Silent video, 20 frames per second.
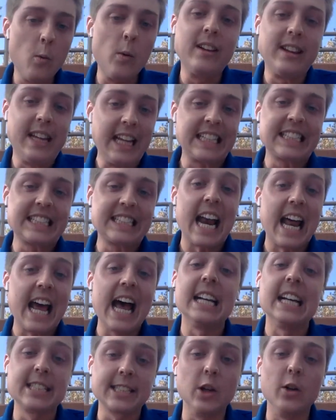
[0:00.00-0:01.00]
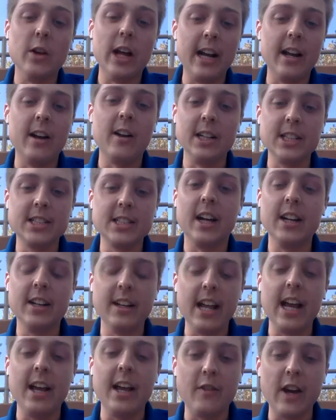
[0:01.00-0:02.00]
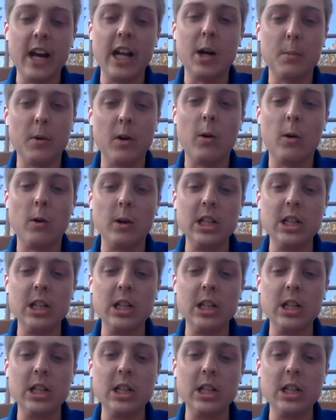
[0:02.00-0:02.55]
when kind of escalated on Sunday and Vanderbilt